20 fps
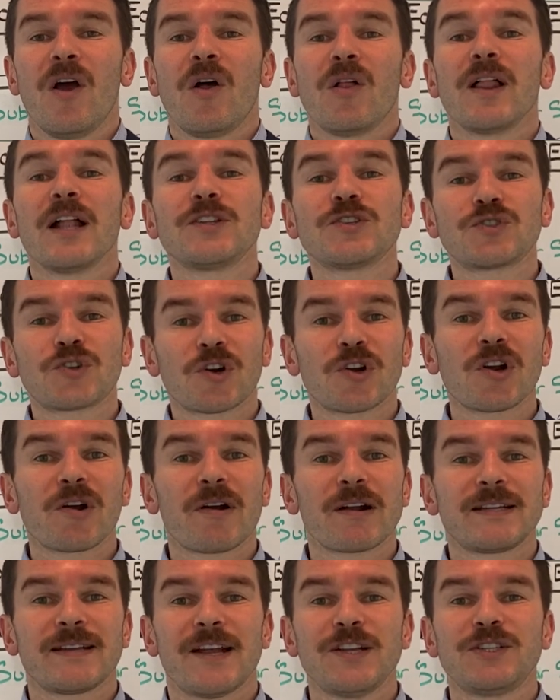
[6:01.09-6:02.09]
let's turn
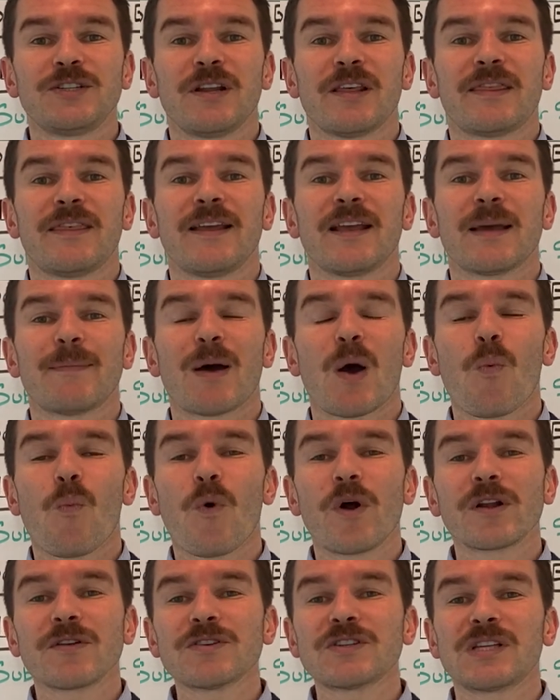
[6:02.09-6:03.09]
our attention to think about
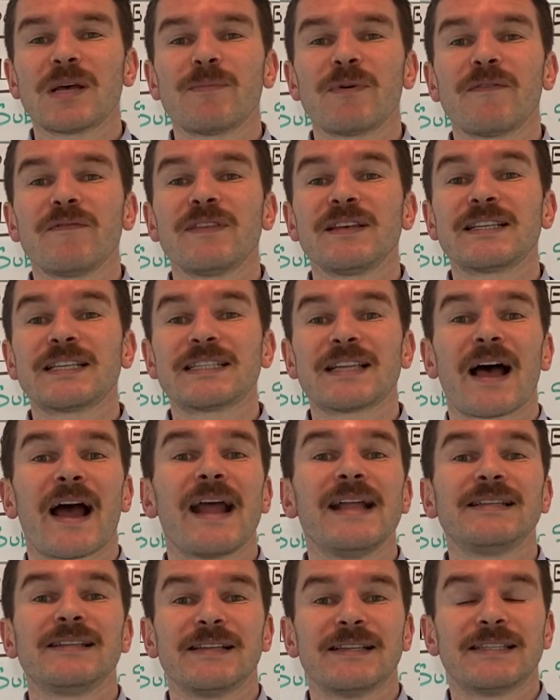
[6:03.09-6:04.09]
what are some of the
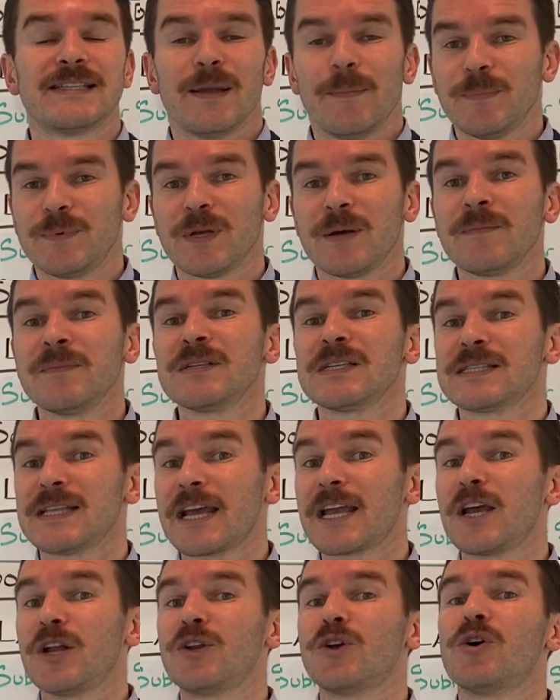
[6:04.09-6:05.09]
signs and symptoms
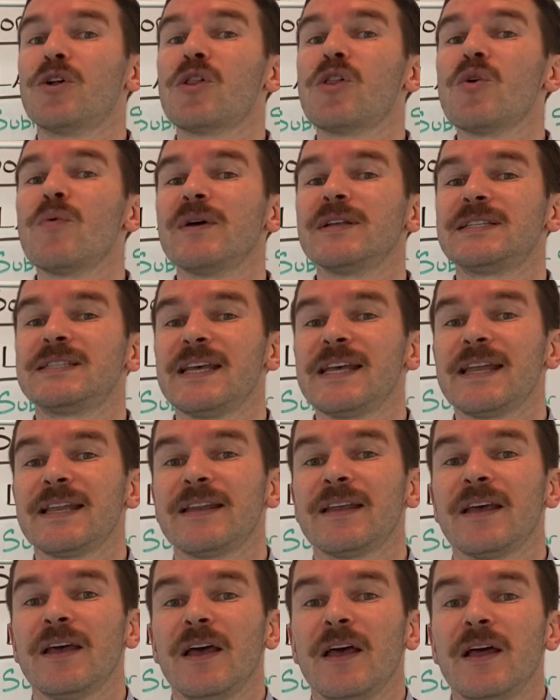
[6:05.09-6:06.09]
that could clue us
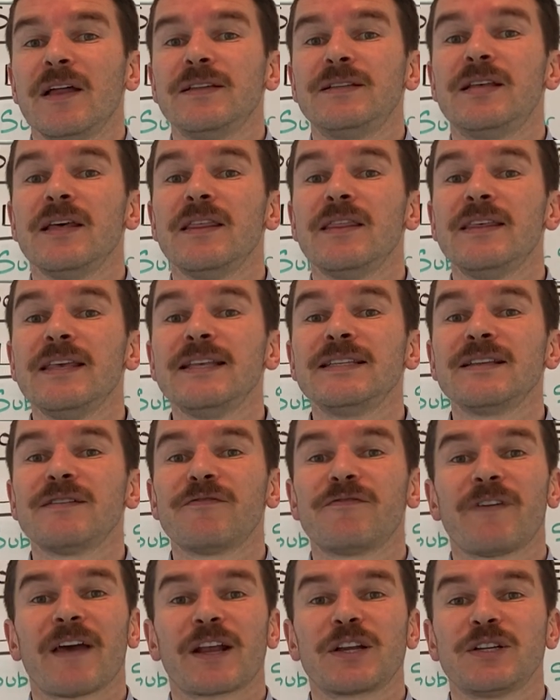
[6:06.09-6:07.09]
in to these
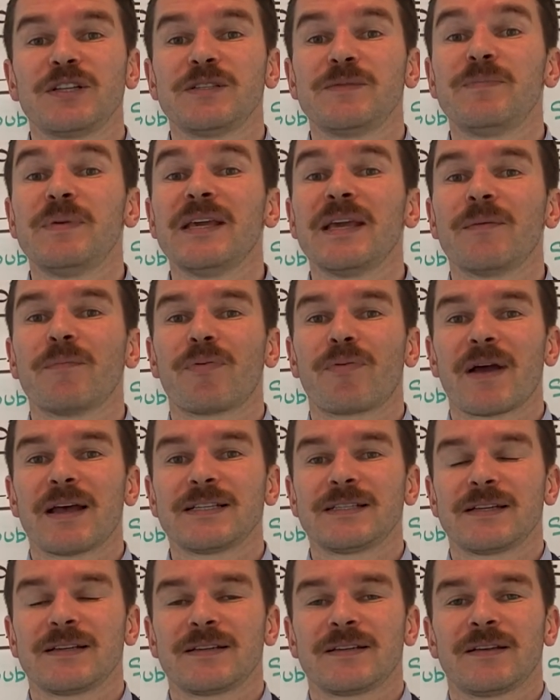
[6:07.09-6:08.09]
infections being
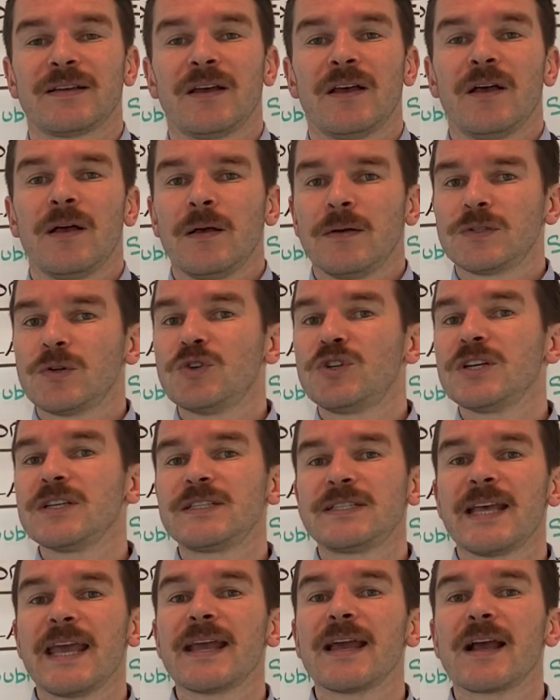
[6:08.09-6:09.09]
present. So
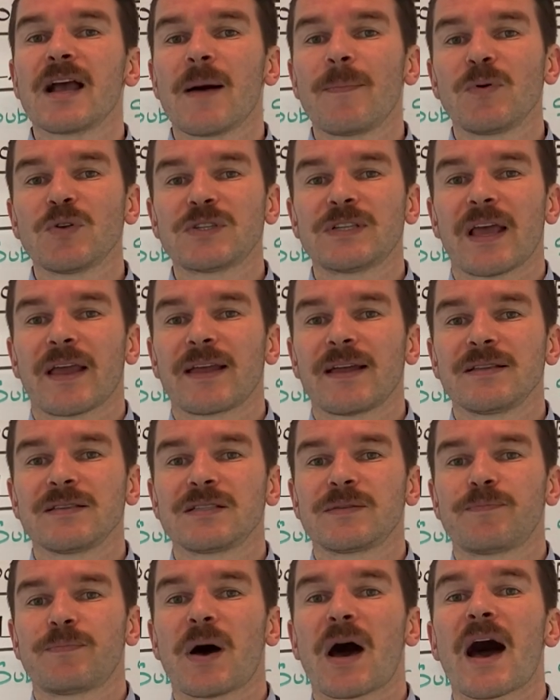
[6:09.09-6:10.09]
just take a couple
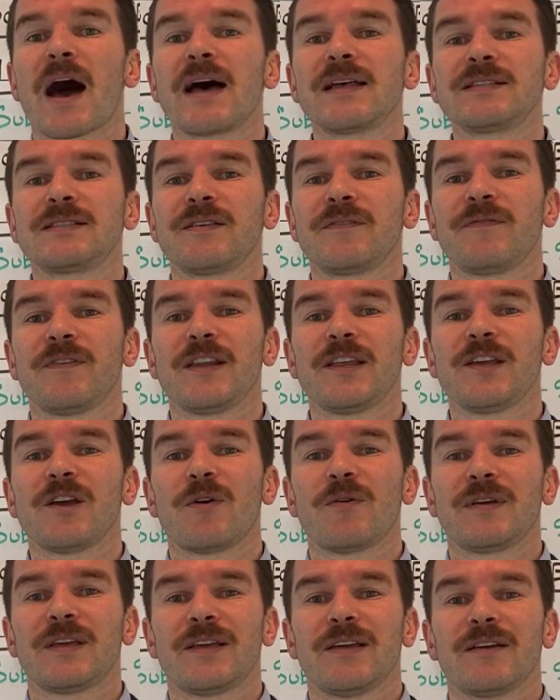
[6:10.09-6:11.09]
seconds, pause the
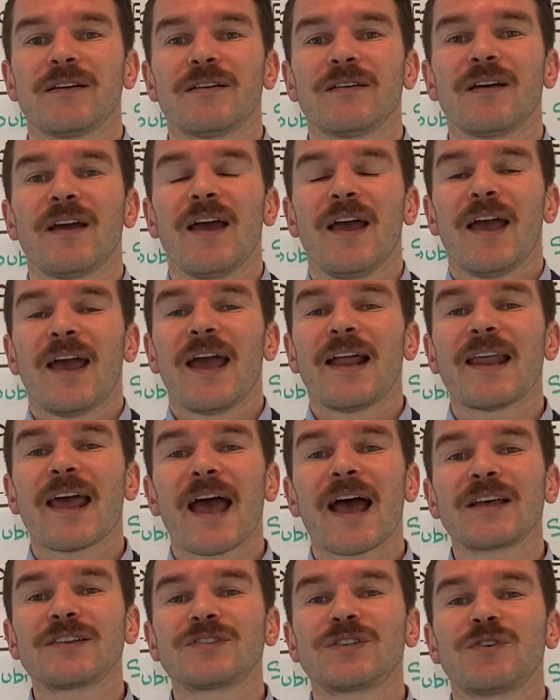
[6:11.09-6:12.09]
video here, and
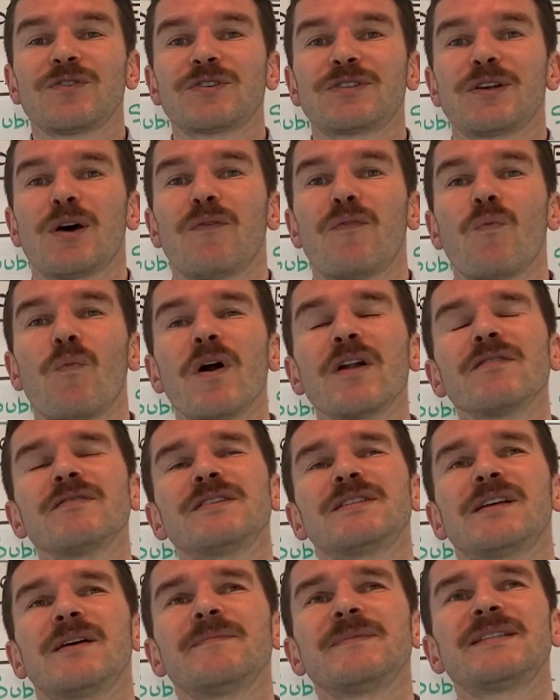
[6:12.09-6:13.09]
ask yourself, what are
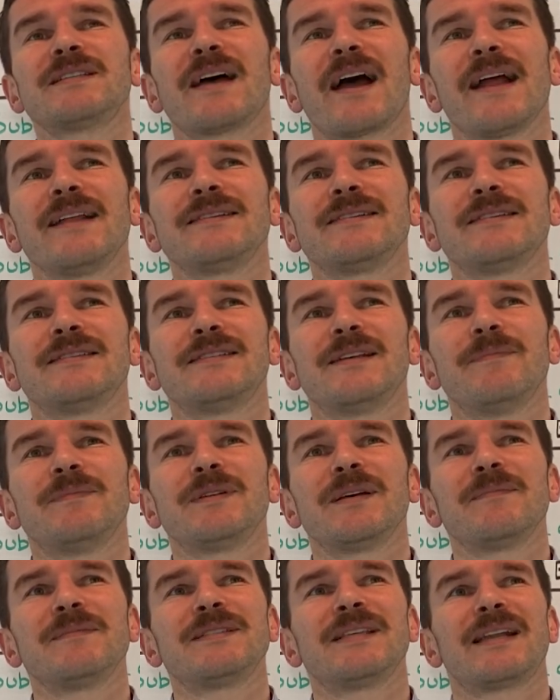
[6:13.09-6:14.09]
some signs and
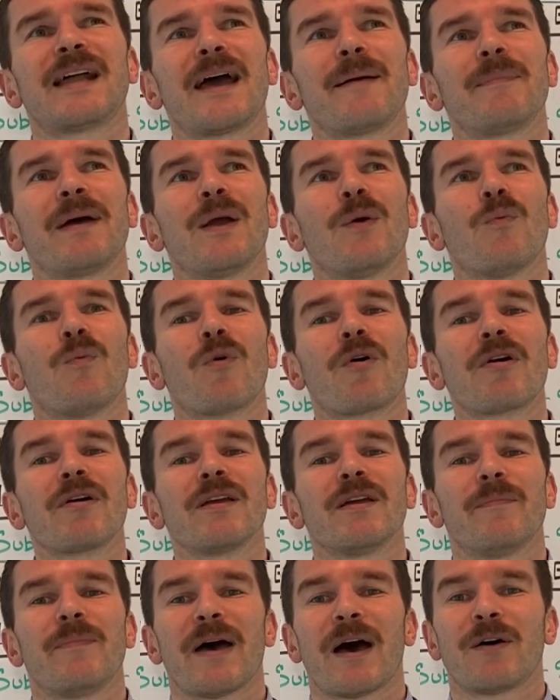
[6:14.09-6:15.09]
symptoms that I might
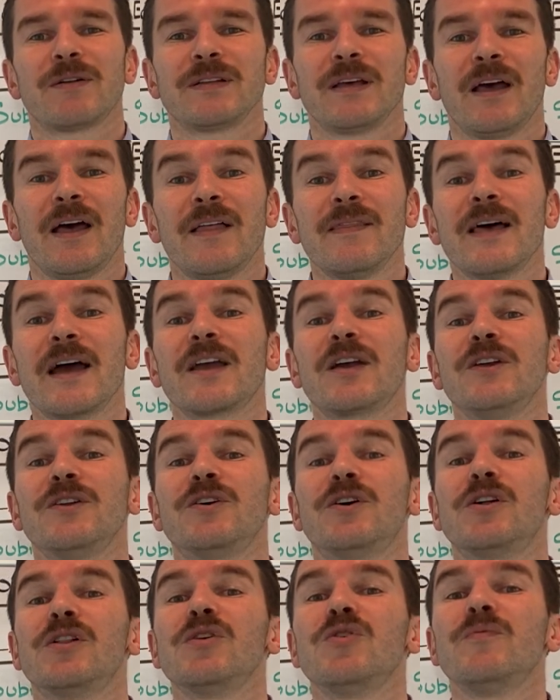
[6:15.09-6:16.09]
worry about that
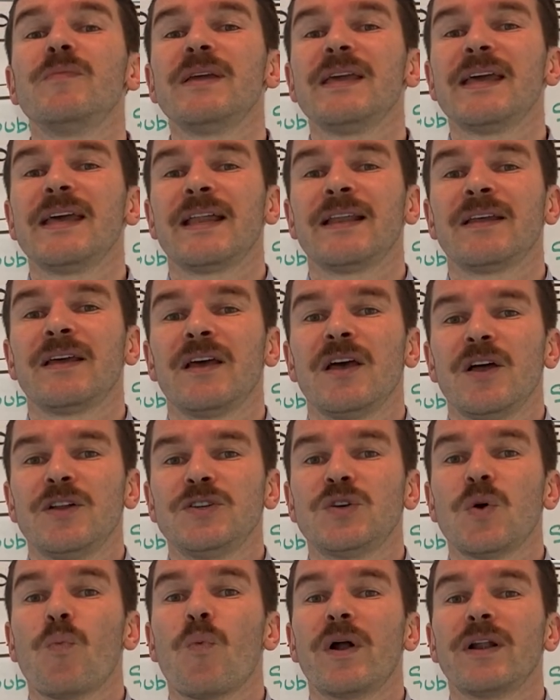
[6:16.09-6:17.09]
could clue me in
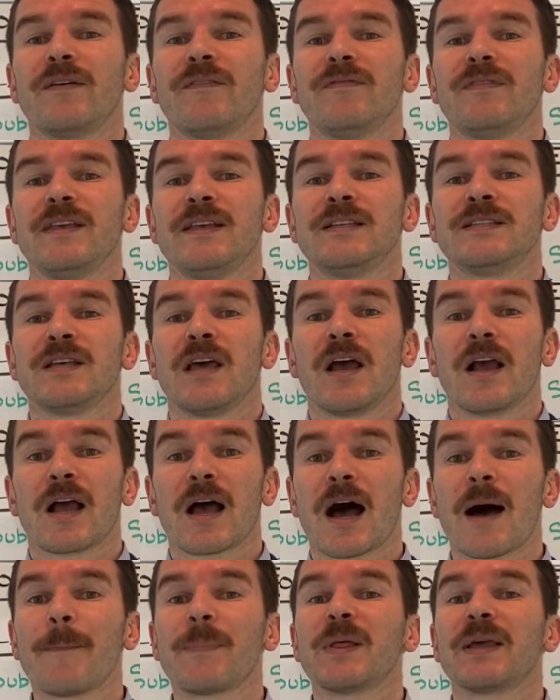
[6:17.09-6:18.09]
to one of these
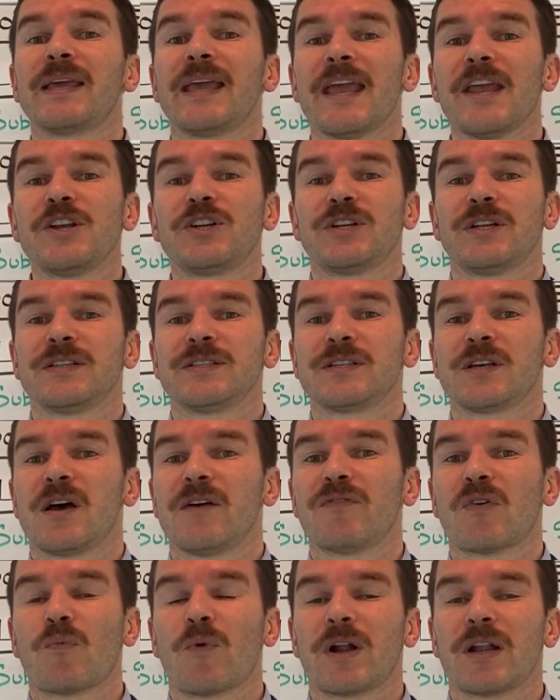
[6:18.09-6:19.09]
complications
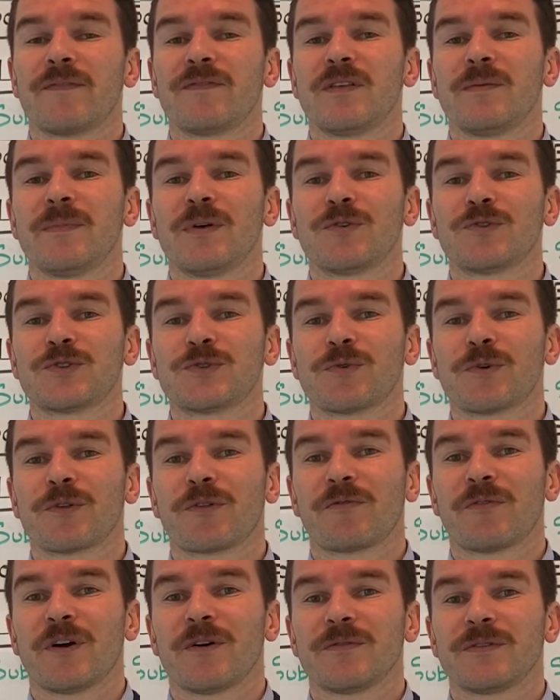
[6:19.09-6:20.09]
of a run-of-the-mill sore
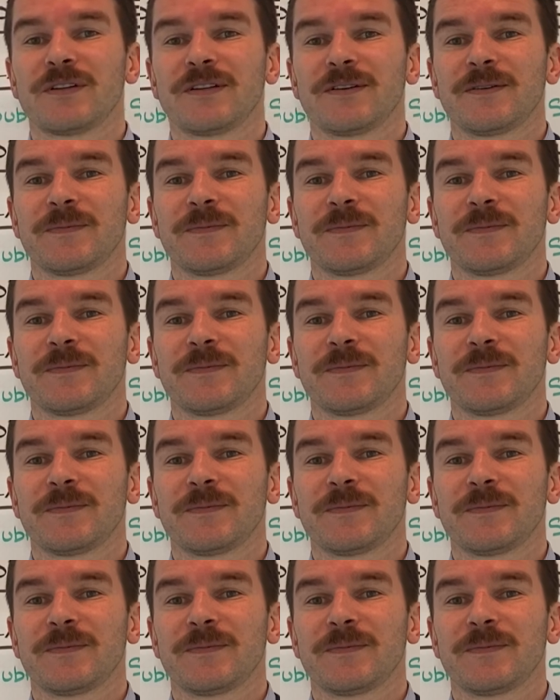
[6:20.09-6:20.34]
throat?